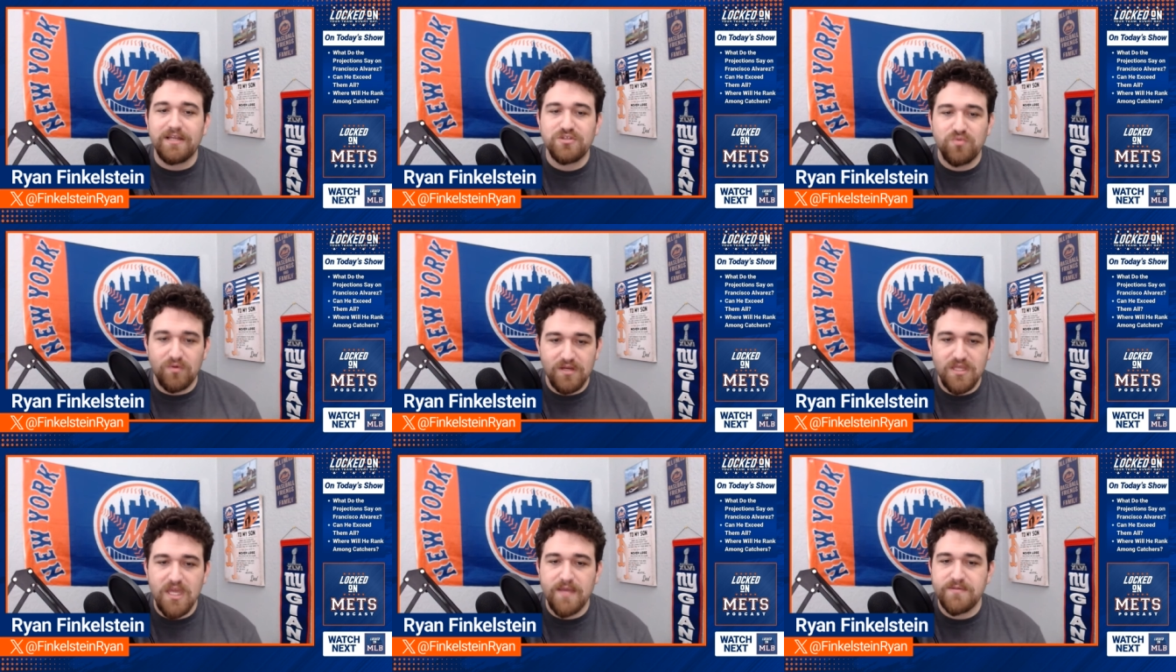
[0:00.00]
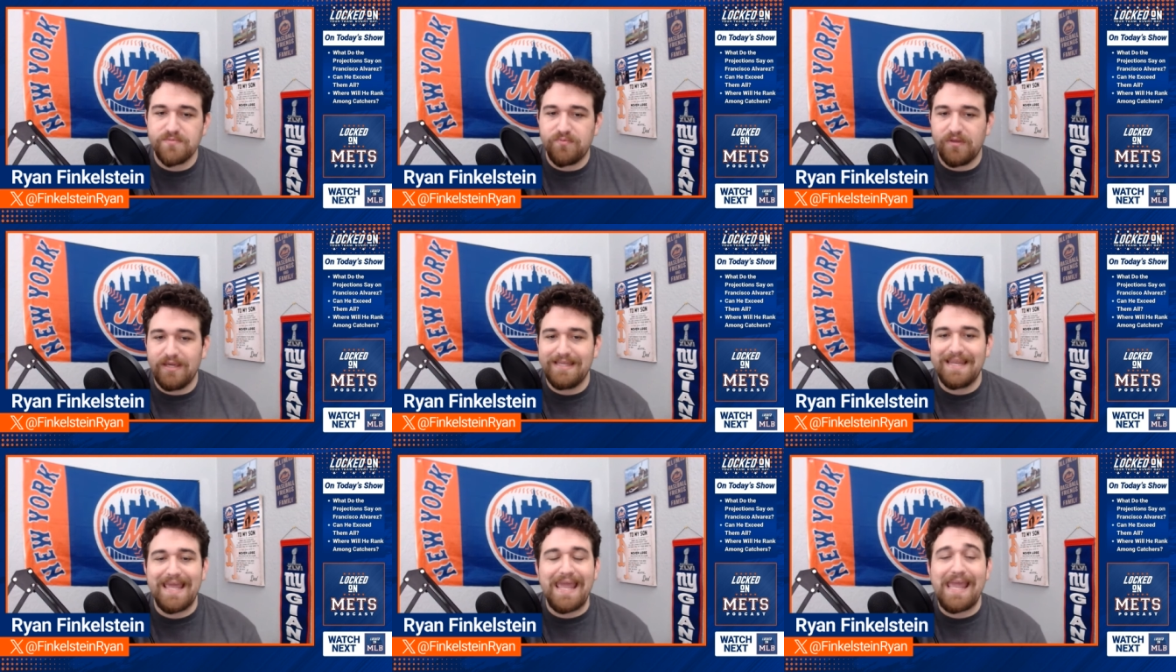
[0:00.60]
20 games
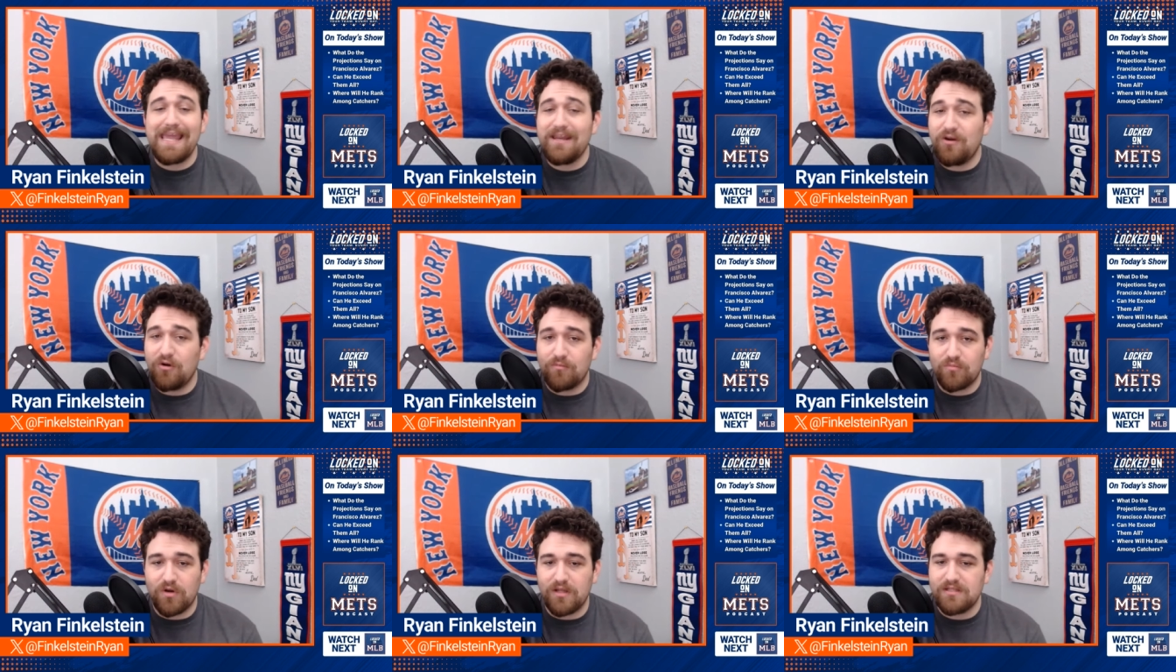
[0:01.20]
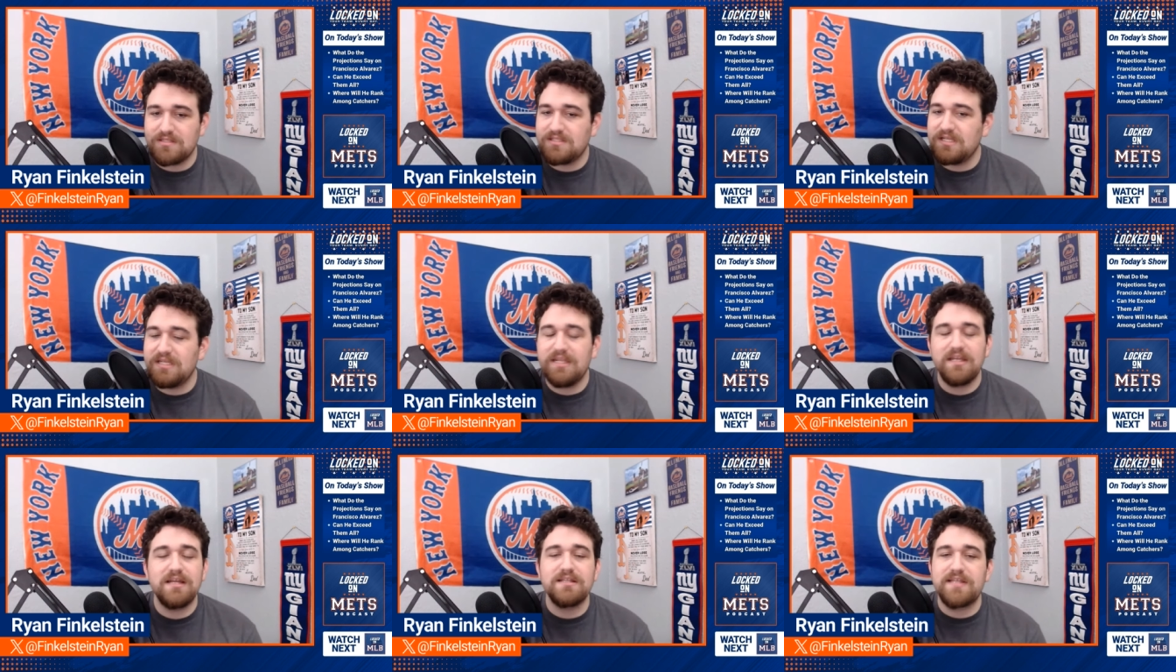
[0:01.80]
played, 8 home runs. Didn't
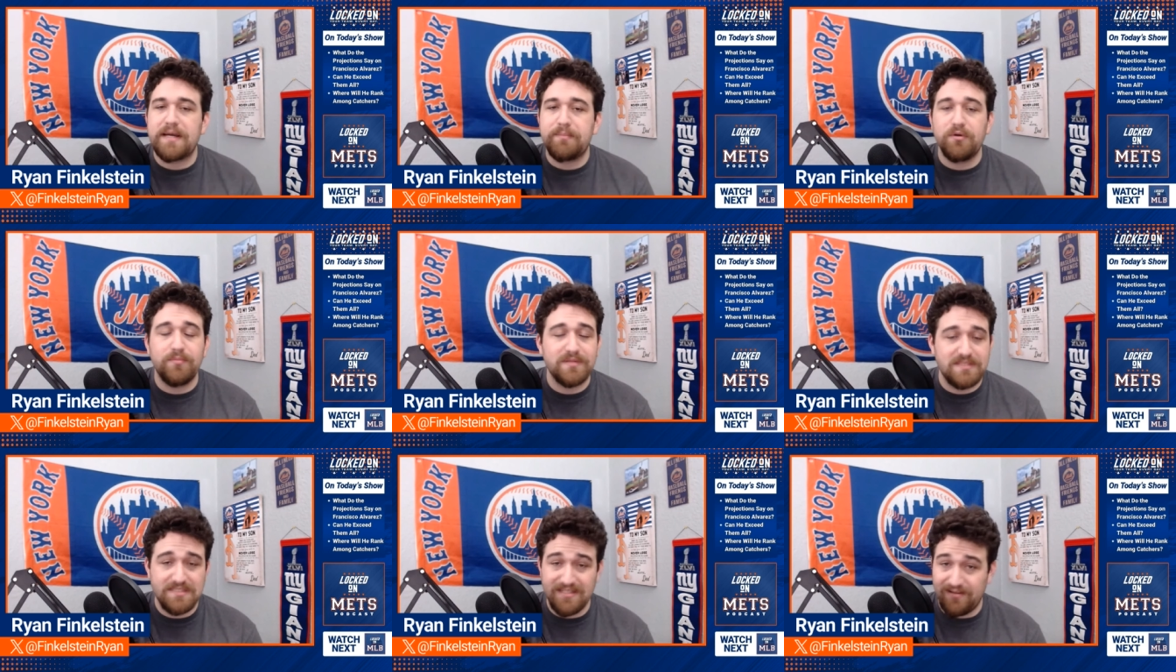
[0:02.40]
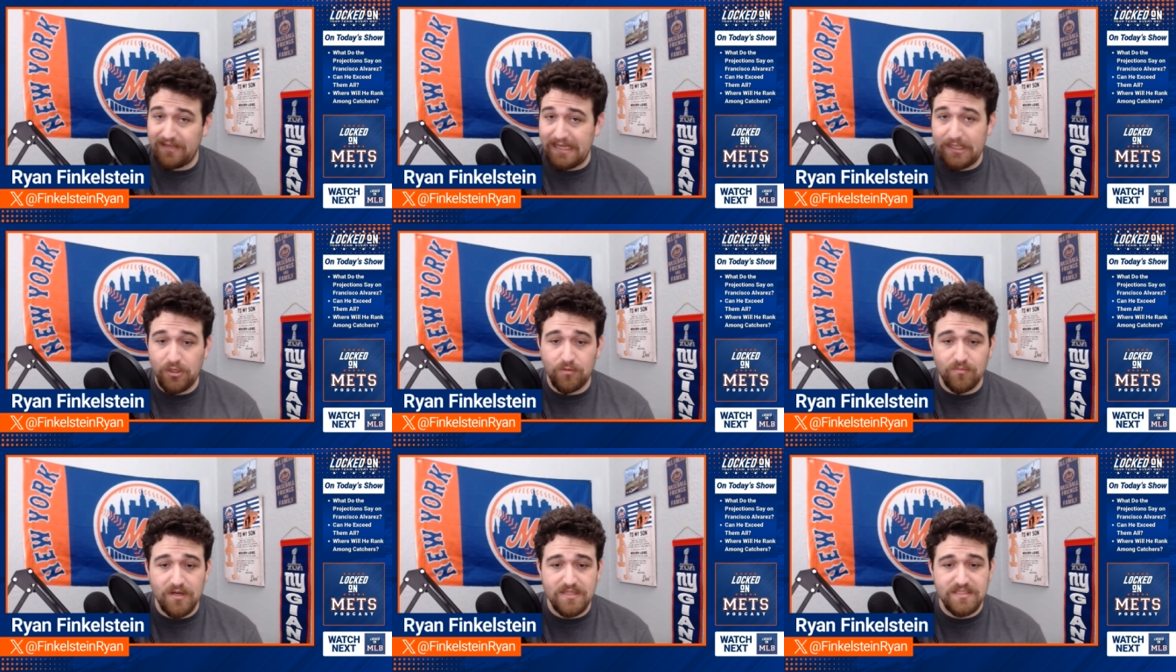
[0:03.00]
hit a double, but still 8
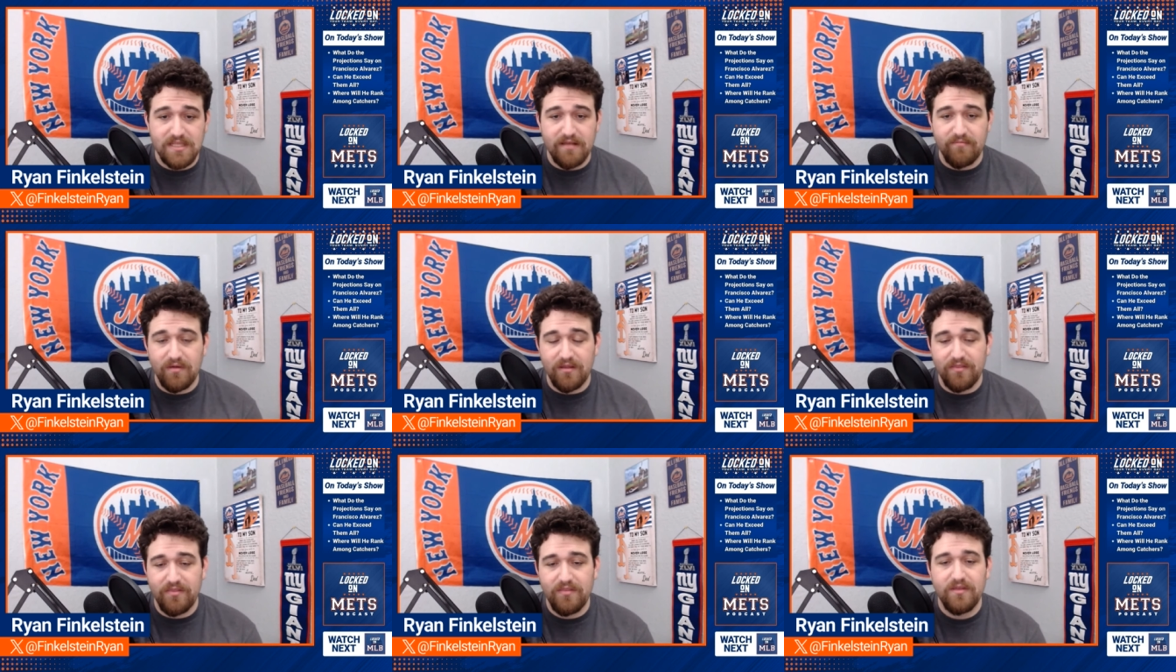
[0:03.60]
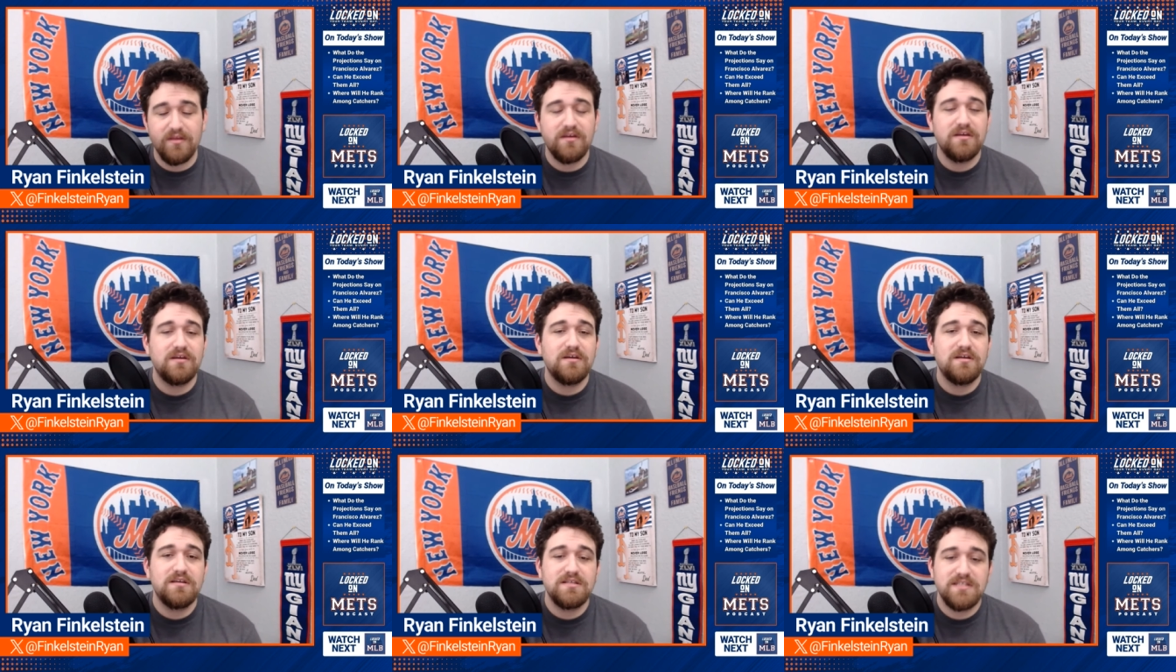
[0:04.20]
home runs that month.
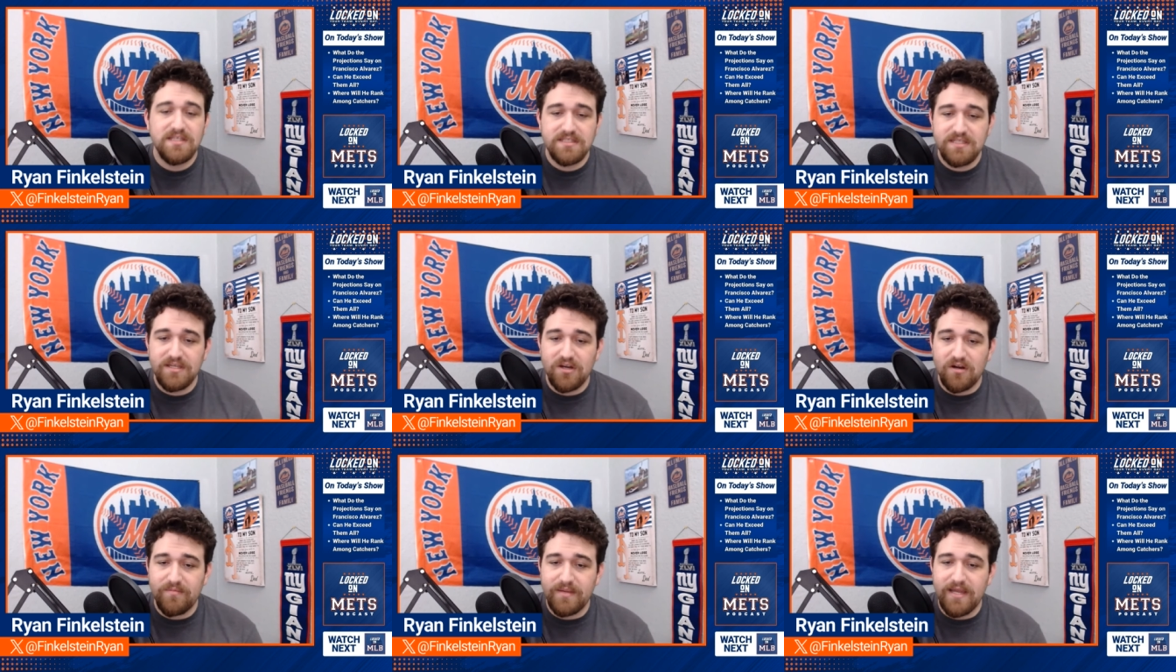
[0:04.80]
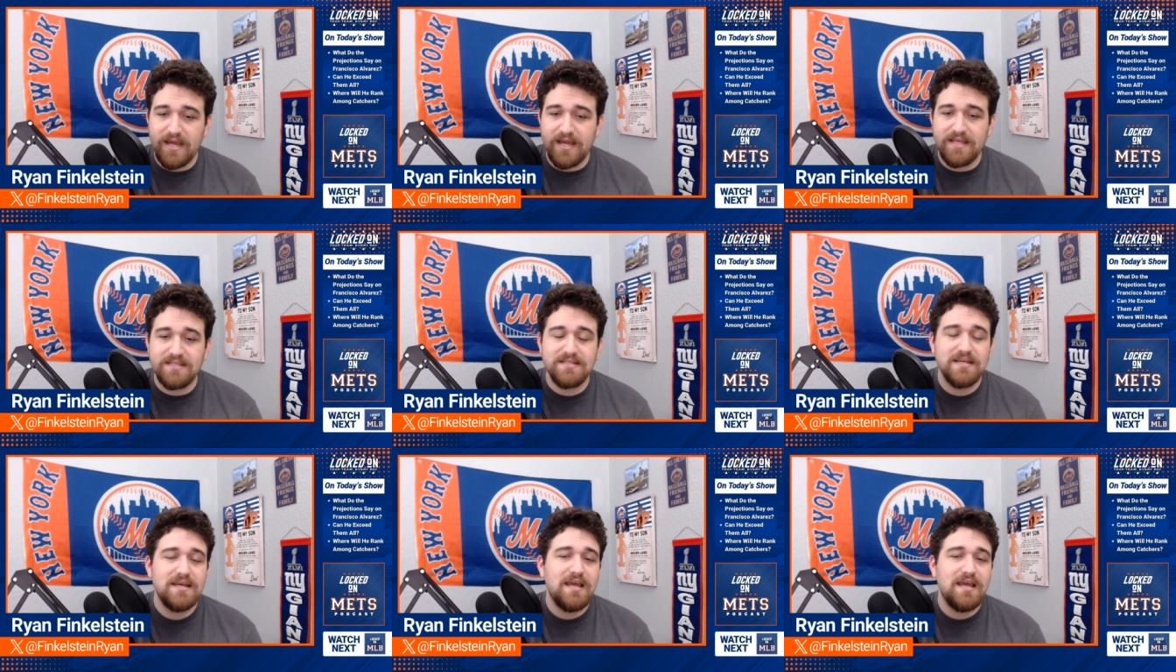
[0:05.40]
16 RBIs.